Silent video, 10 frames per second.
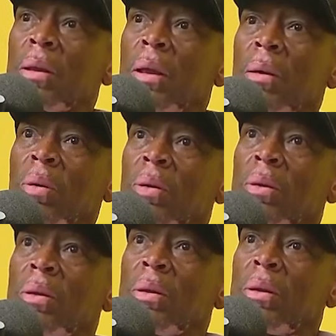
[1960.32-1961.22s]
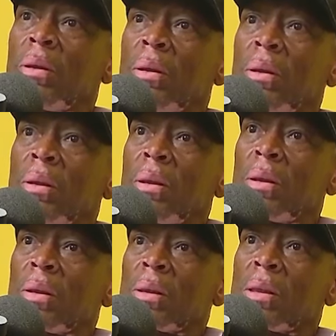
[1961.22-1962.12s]
about
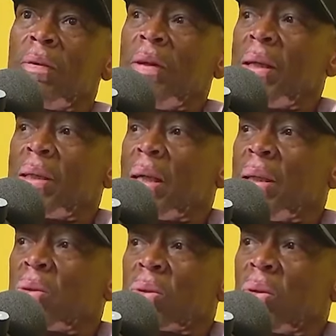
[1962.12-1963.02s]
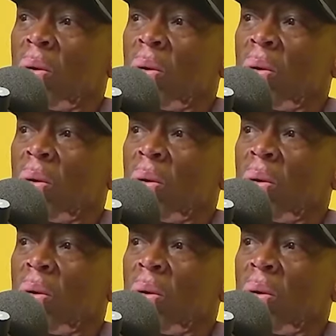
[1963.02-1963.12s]
700 rands or so